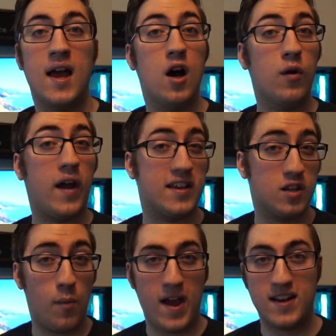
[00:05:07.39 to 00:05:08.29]
Okay, so
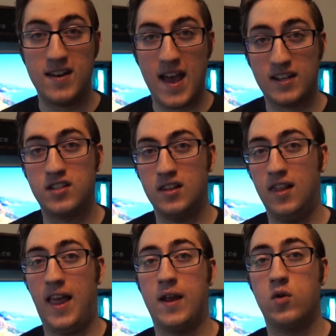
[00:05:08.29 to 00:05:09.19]
my next
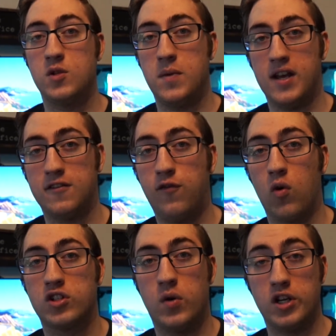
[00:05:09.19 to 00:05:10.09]
language pick for
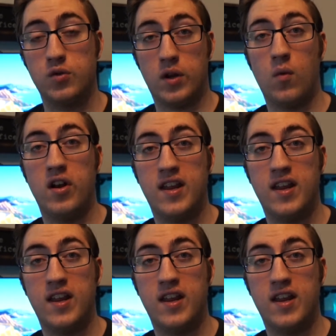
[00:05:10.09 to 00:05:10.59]
2021